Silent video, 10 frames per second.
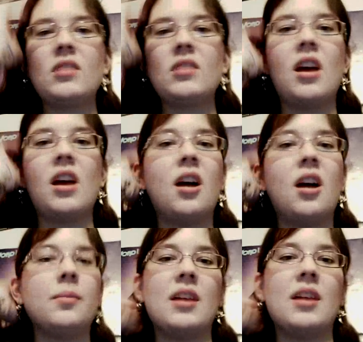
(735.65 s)

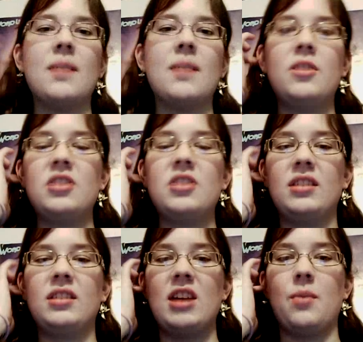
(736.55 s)
I'm wishing the
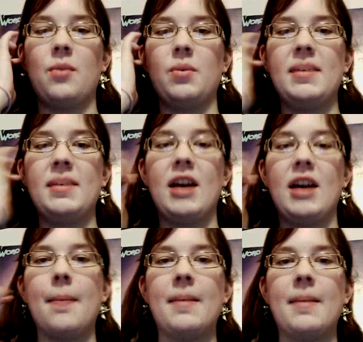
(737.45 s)
camera would pick it
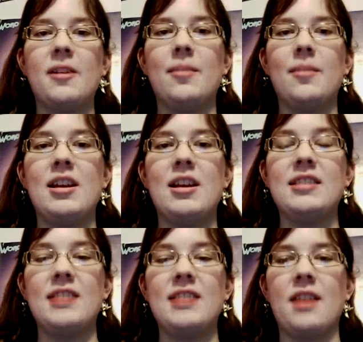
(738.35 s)
up better, but it's
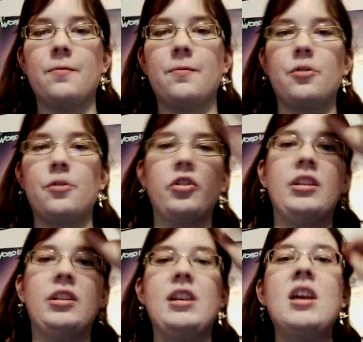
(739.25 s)
not,
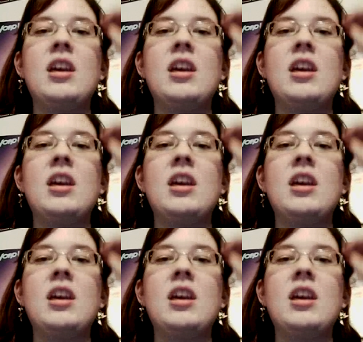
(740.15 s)
unfortunately.